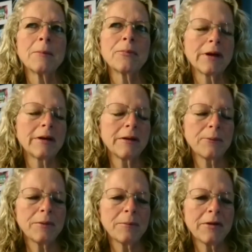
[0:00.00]
pregnant
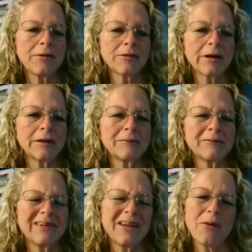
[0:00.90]
with my son.
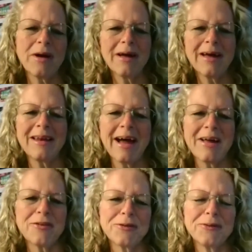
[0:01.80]
In high
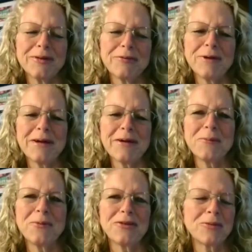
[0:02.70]
school, if we could
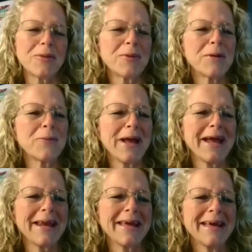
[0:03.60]
wish what we
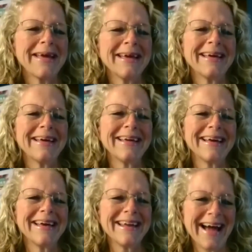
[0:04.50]
weighed
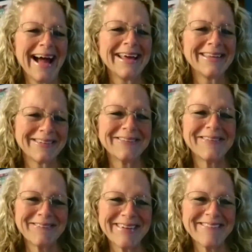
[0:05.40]
in high
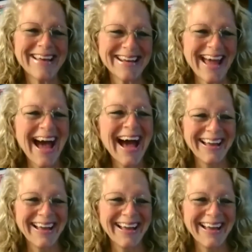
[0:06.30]
school, we weighed now,